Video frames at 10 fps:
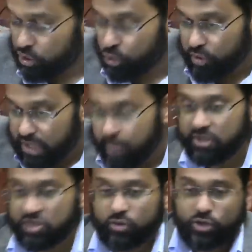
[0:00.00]
you
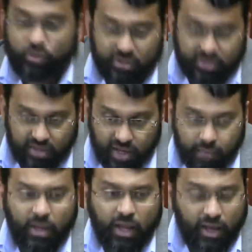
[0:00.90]
demonstrate your
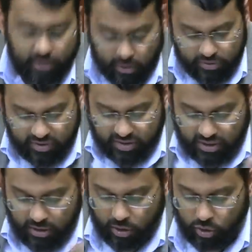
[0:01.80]
Islam and others
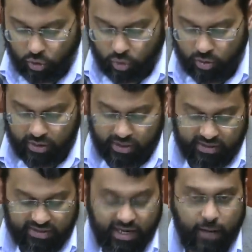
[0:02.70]
see your
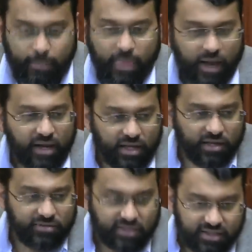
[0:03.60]
Islam. And he
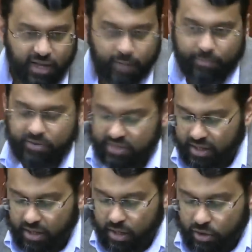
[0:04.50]
gives examples
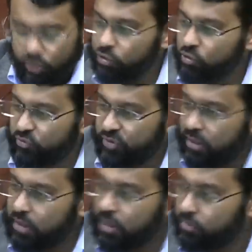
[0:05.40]
like, you know, you
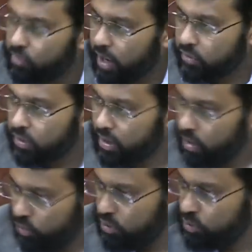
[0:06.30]
feel a camaraderie
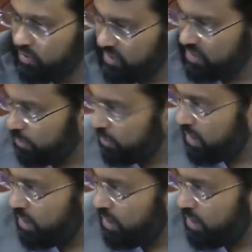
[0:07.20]
when you see somebody